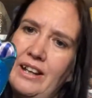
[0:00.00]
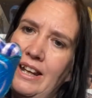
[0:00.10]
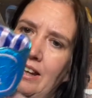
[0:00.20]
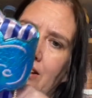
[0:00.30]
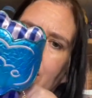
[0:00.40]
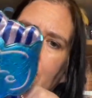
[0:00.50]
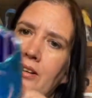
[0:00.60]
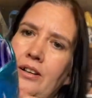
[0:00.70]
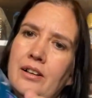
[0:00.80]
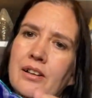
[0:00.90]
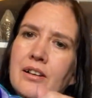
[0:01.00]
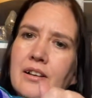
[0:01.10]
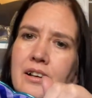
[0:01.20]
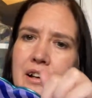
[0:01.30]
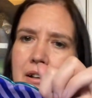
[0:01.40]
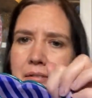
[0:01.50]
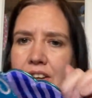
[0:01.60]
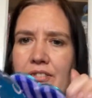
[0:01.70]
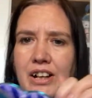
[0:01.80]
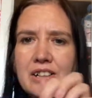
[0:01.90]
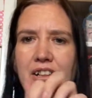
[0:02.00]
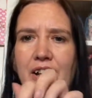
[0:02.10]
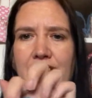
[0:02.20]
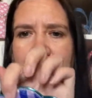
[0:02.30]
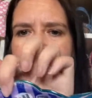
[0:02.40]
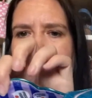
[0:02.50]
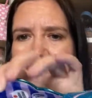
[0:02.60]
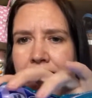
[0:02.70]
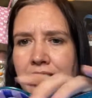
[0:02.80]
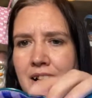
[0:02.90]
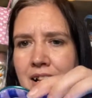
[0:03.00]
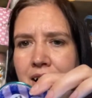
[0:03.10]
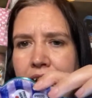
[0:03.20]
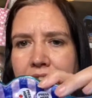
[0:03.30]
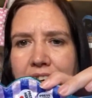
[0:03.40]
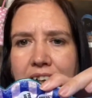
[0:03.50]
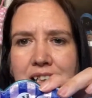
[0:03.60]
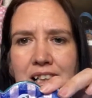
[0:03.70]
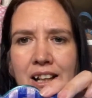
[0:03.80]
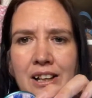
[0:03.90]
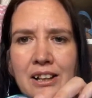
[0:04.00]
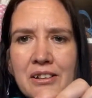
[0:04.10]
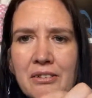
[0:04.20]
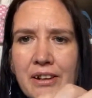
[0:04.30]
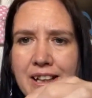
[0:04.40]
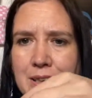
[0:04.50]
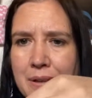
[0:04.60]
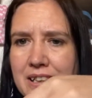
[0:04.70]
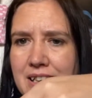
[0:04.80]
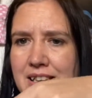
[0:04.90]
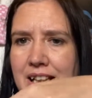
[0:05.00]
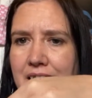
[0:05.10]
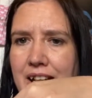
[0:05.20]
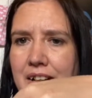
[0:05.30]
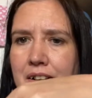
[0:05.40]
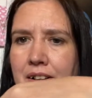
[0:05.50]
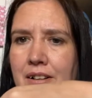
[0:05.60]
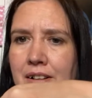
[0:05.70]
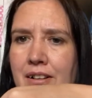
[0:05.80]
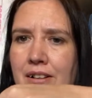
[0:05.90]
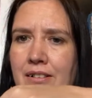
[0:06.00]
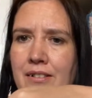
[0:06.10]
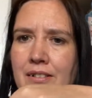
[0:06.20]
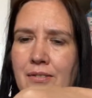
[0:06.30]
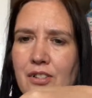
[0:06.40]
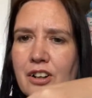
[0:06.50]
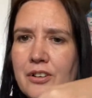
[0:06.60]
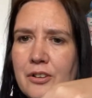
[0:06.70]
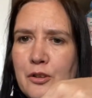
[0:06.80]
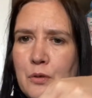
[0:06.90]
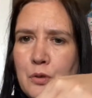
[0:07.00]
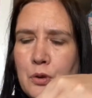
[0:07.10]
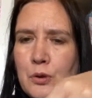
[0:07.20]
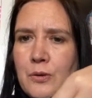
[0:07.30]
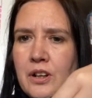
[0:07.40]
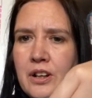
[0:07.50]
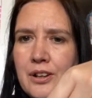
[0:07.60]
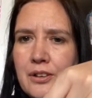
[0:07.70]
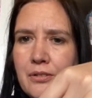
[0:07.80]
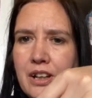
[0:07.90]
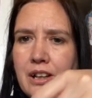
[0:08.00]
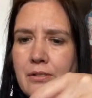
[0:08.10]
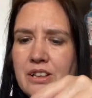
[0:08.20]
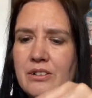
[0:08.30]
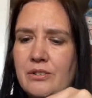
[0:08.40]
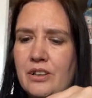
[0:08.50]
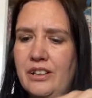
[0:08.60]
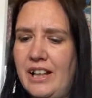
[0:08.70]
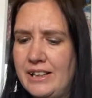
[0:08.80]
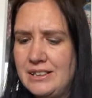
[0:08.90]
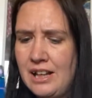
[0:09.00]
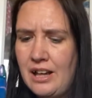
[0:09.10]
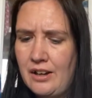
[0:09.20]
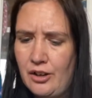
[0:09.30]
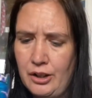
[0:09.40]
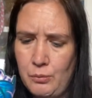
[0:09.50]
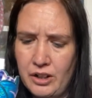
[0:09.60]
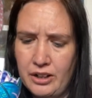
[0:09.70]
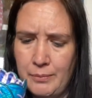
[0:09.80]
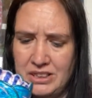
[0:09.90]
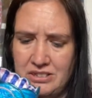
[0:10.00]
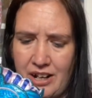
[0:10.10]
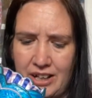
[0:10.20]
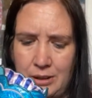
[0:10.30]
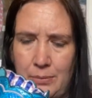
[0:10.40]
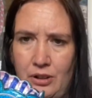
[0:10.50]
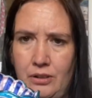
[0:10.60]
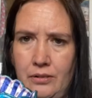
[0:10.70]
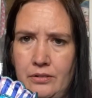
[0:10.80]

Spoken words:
here, if I show you this, there is 3 switches in here. 1, 2, 3, which control the lights. Only one of them is chargeable,